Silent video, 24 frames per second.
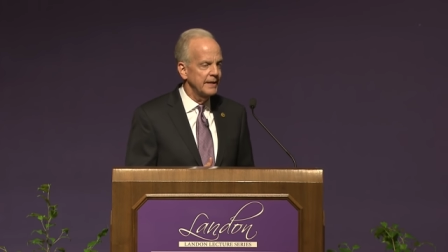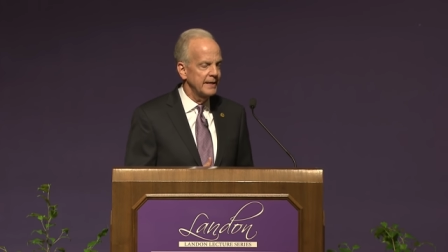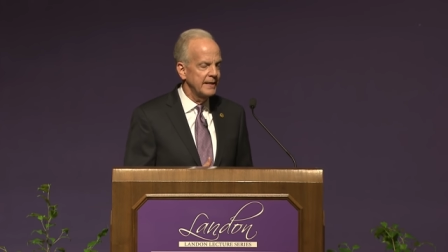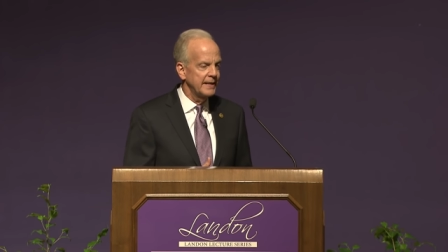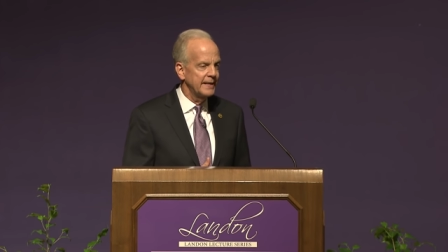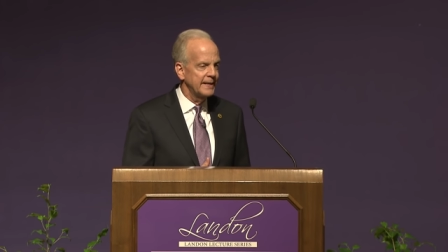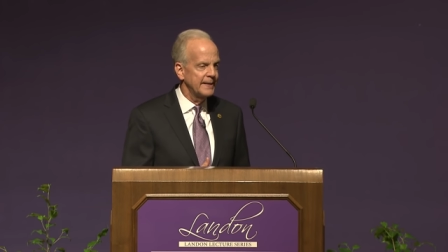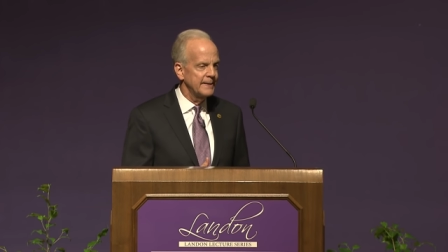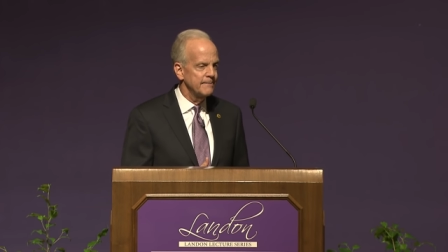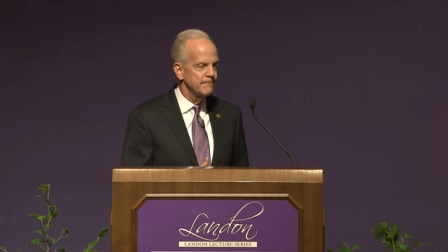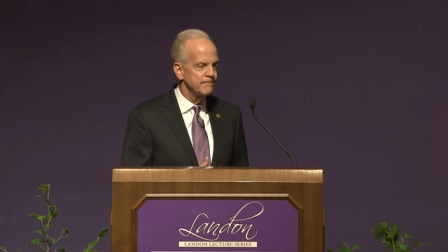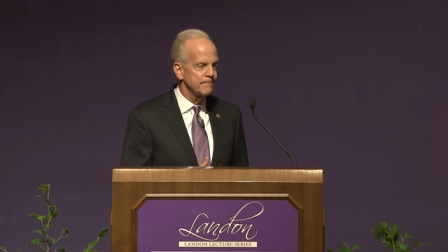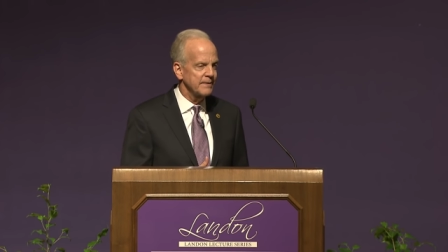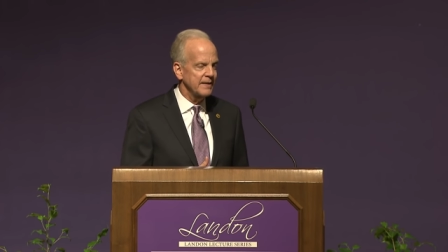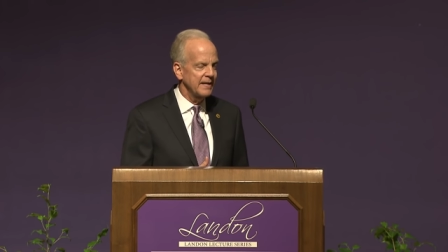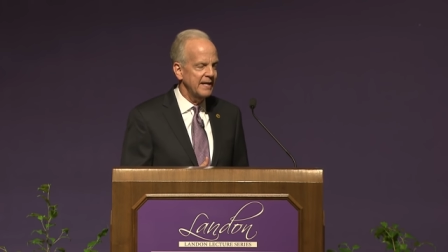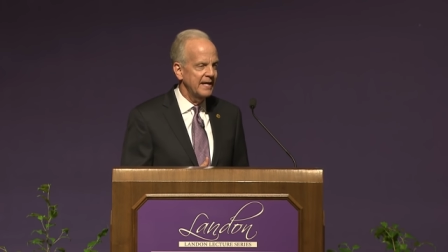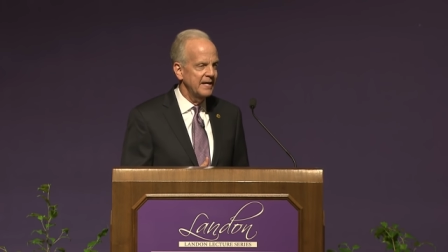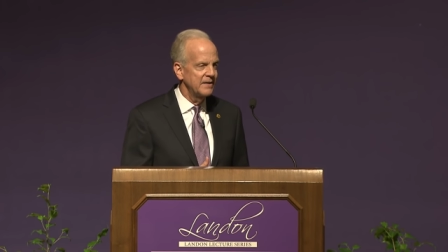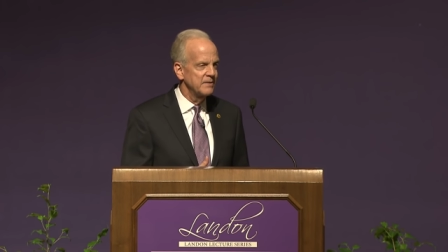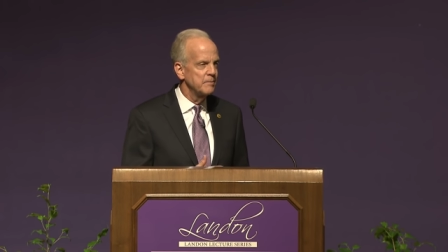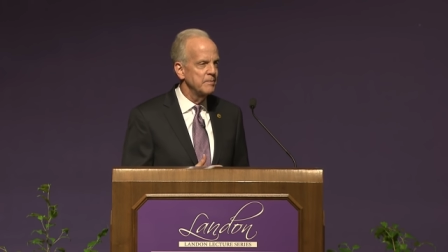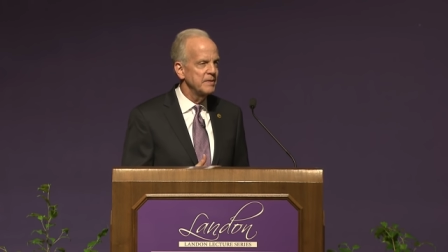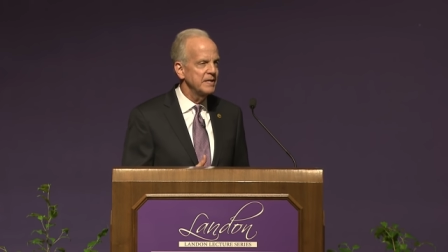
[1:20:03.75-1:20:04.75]
um,
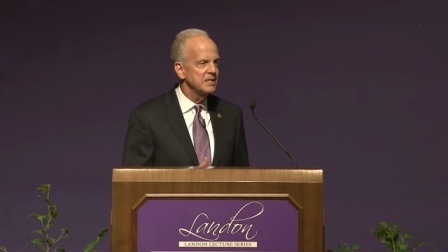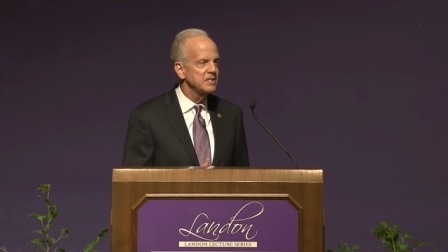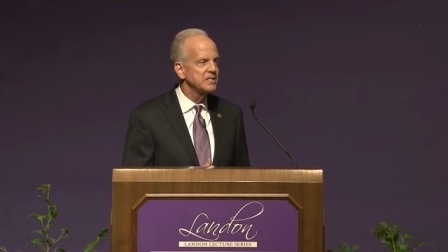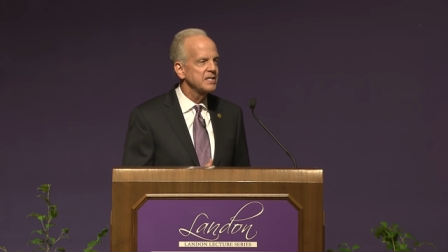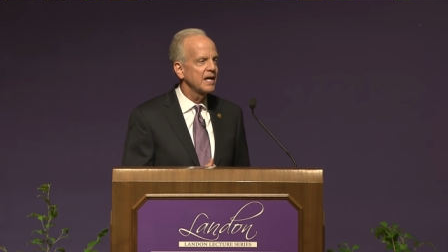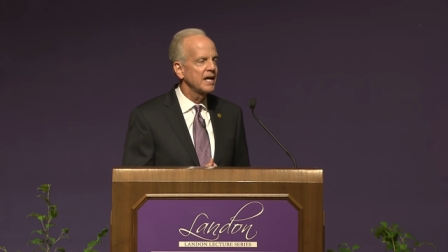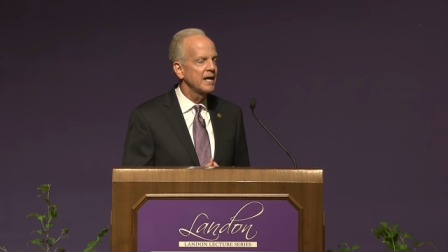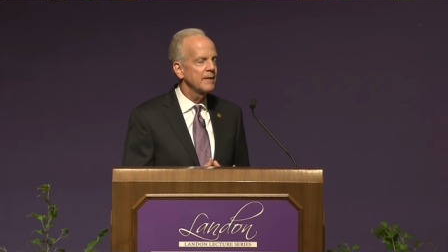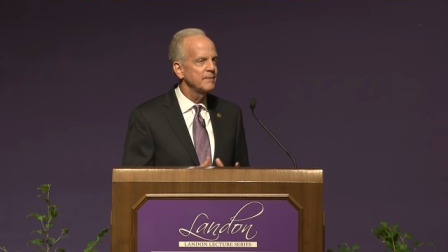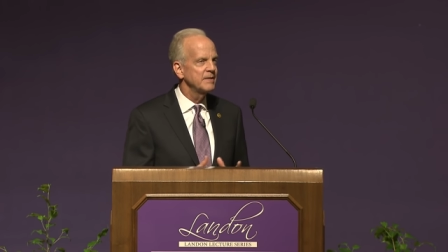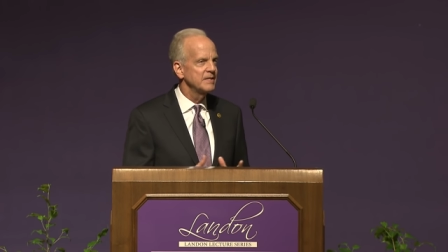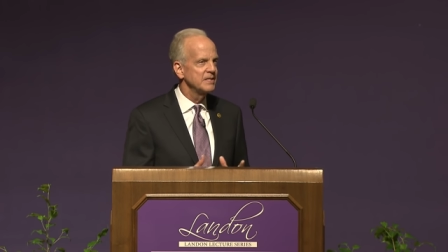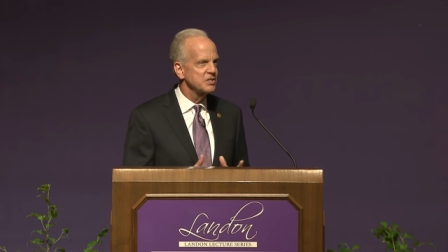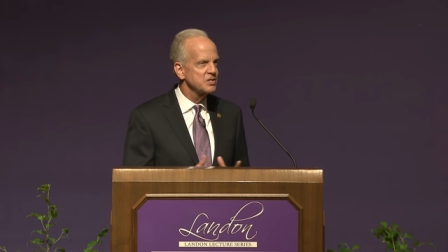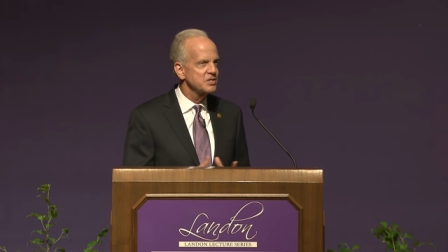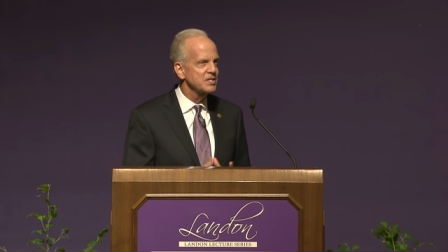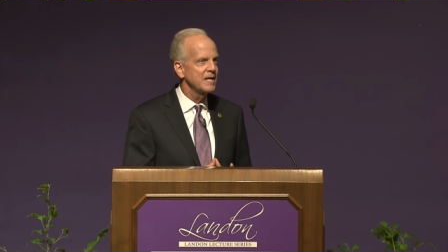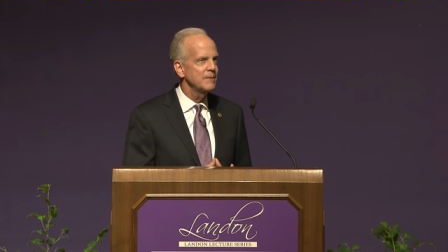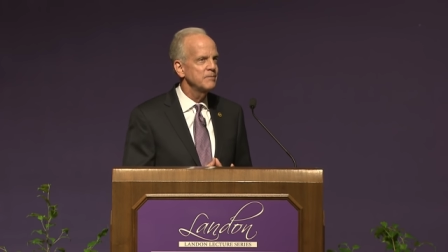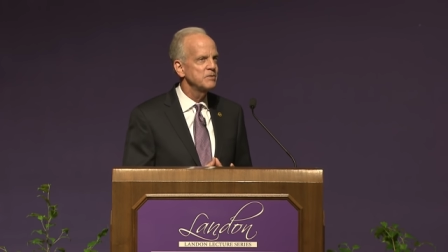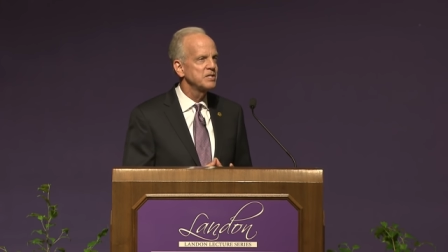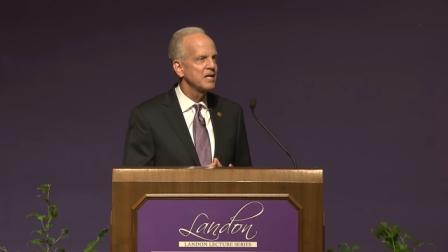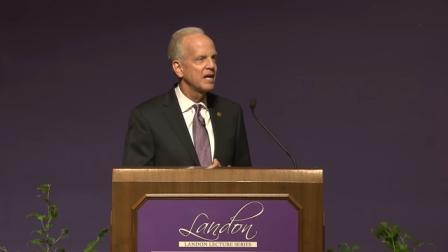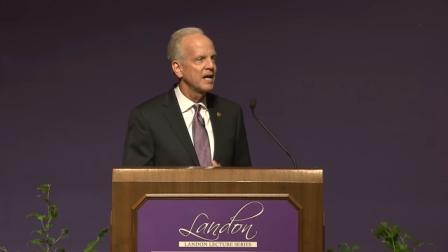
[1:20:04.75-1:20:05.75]
and in the meantime, in the
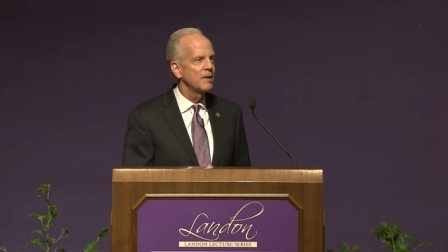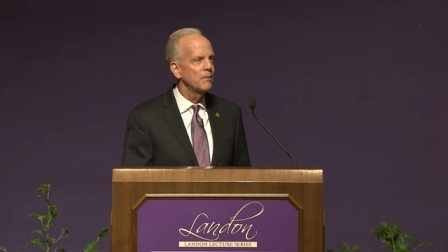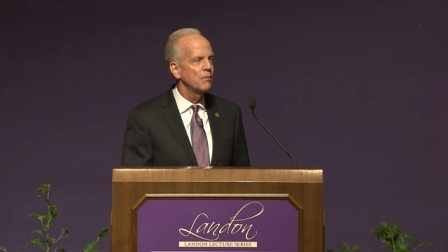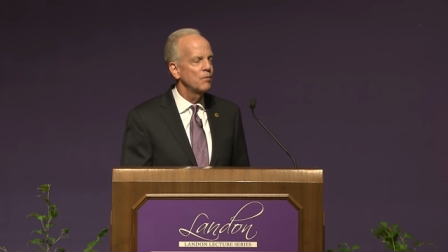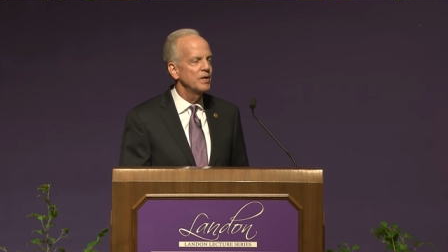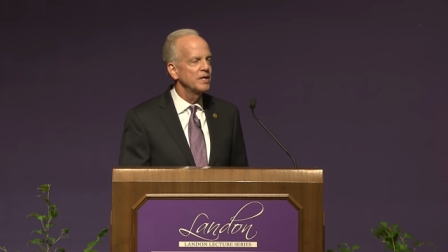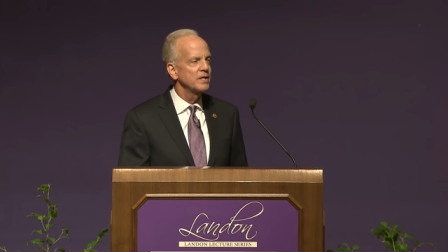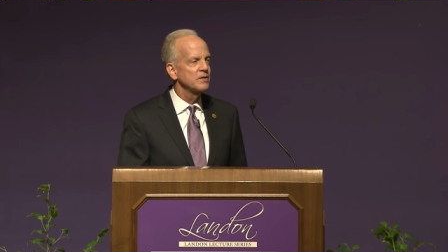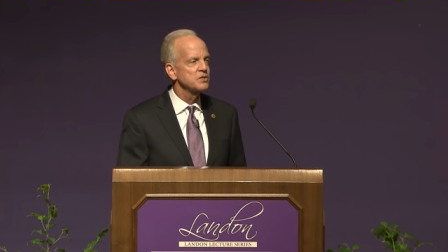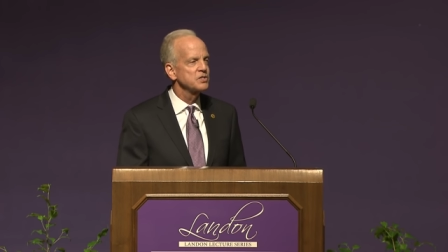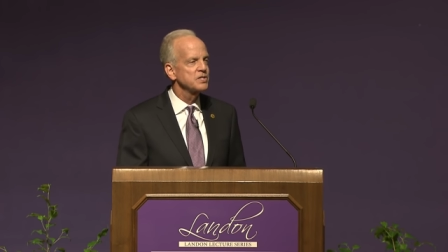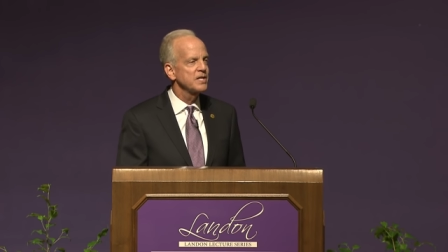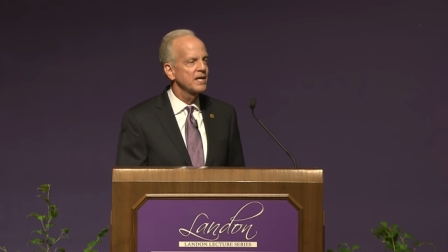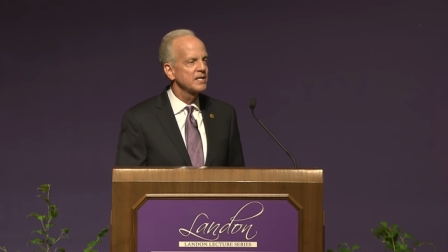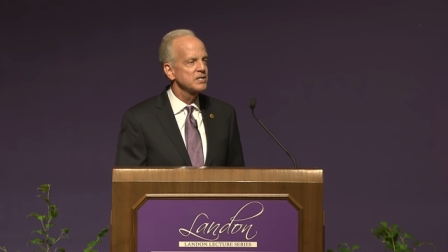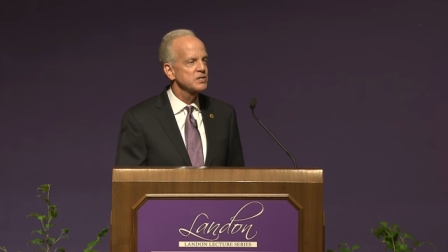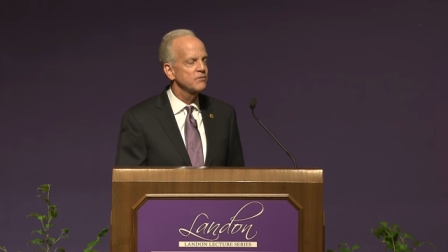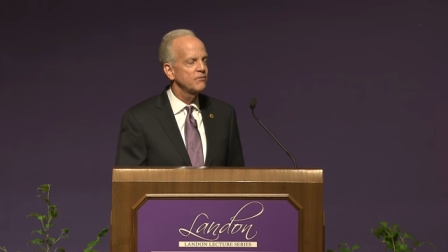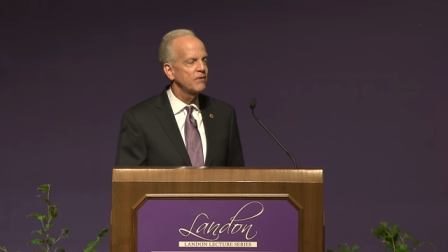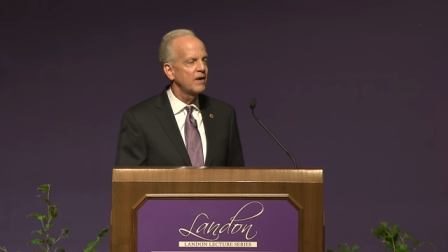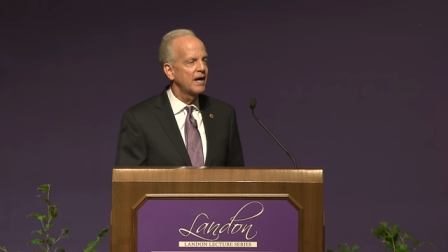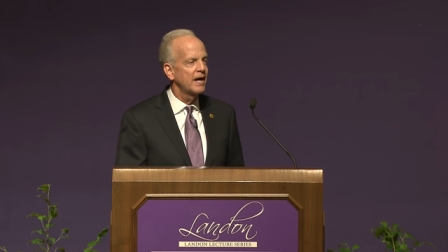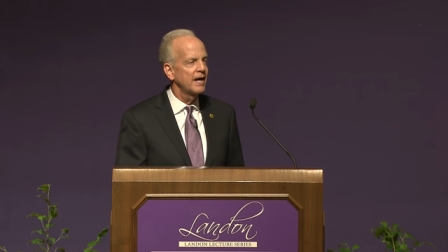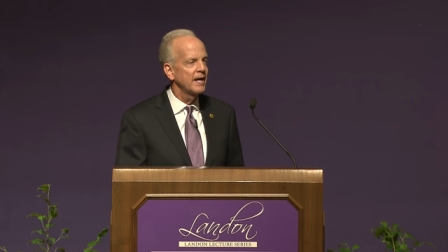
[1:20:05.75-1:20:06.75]
same time, we can
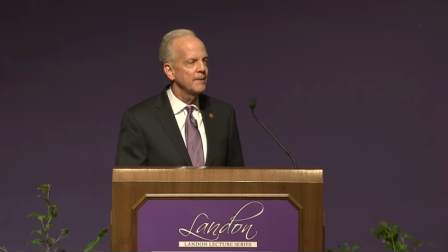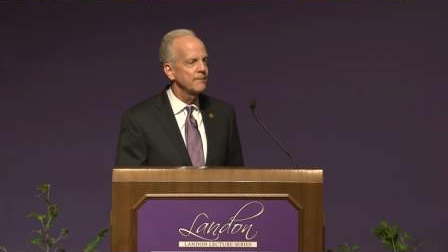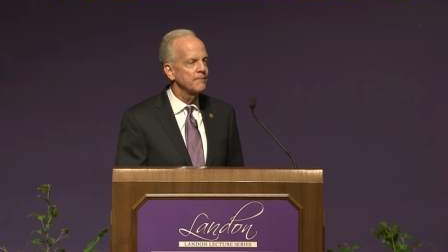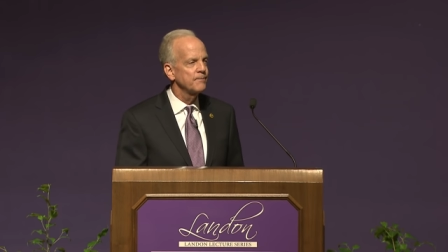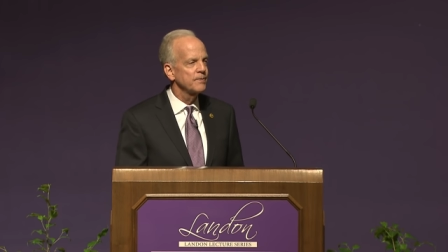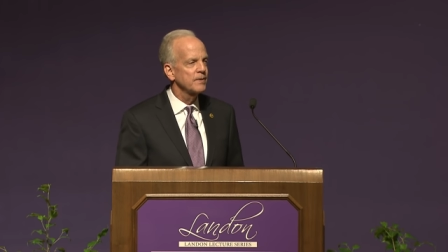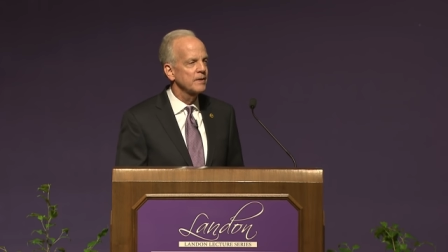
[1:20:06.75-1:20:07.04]
satisfy